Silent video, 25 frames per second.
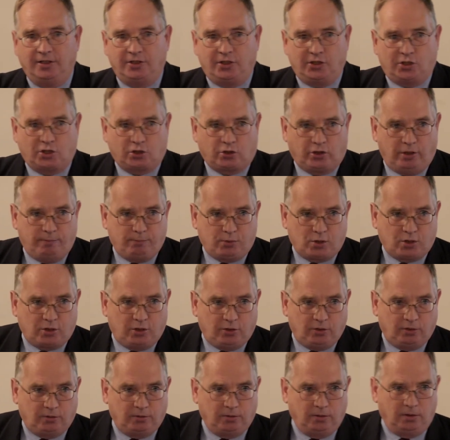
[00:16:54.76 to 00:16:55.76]

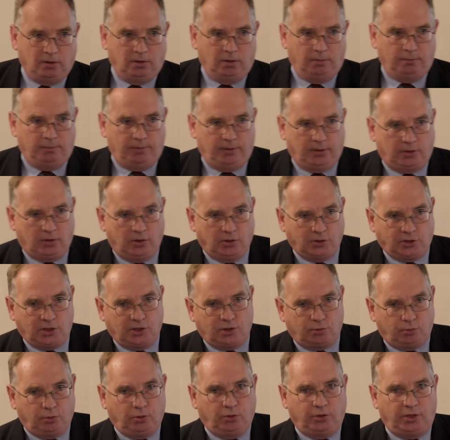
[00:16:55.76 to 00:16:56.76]
description, because
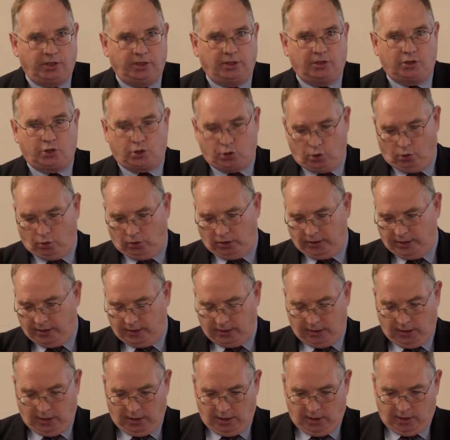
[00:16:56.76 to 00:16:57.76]
as we'll hear
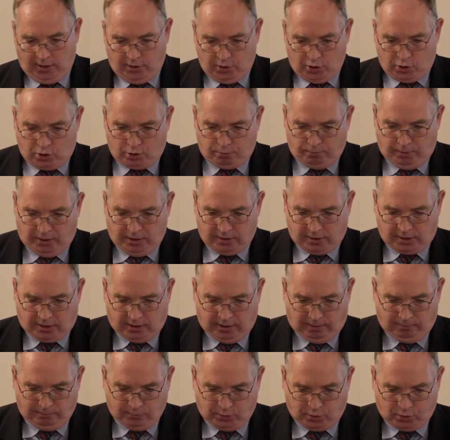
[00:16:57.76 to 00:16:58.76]
shortly, Schmidt
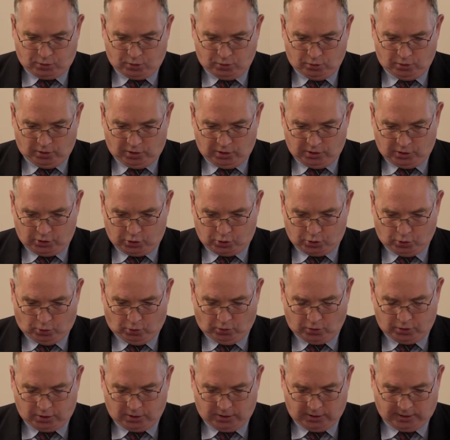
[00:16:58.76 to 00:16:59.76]
comes to
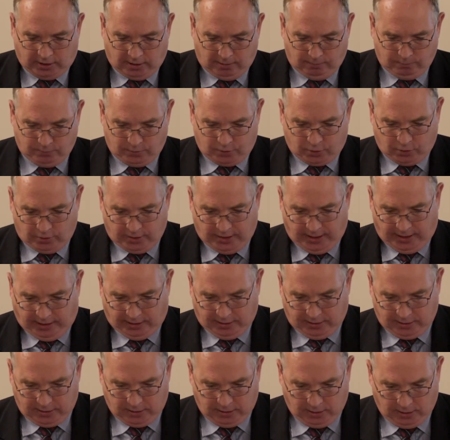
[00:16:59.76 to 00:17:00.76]
an
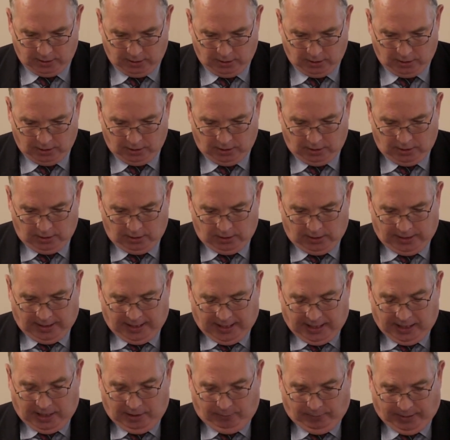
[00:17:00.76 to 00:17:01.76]
end.
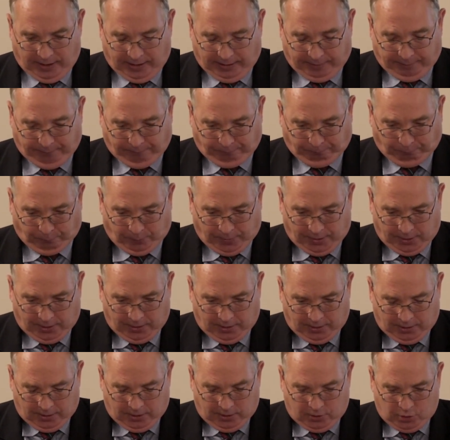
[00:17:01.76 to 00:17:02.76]
Anyway,
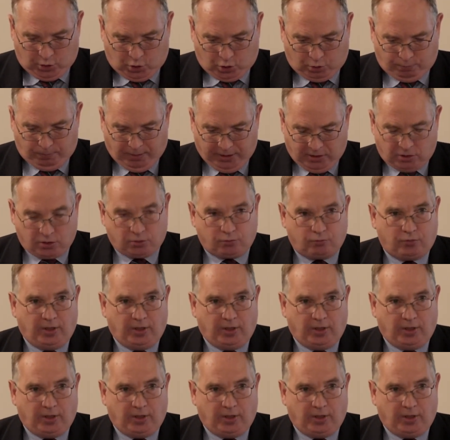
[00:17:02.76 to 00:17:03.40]
Schmidt